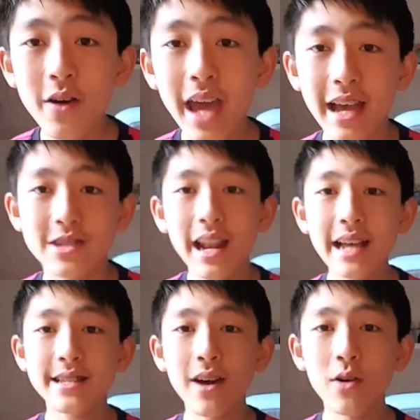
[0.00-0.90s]
Okay, so
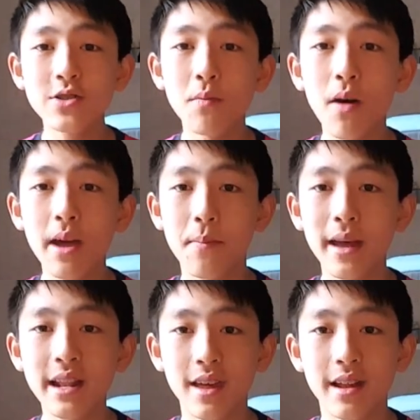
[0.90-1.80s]
let's get on to my
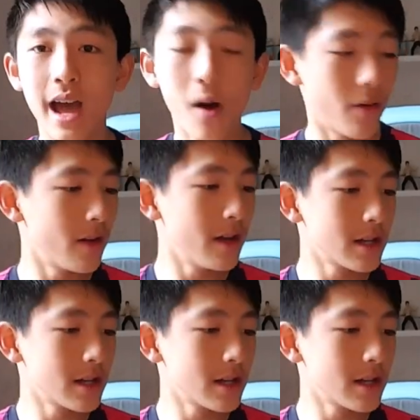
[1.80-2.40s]
opinion now.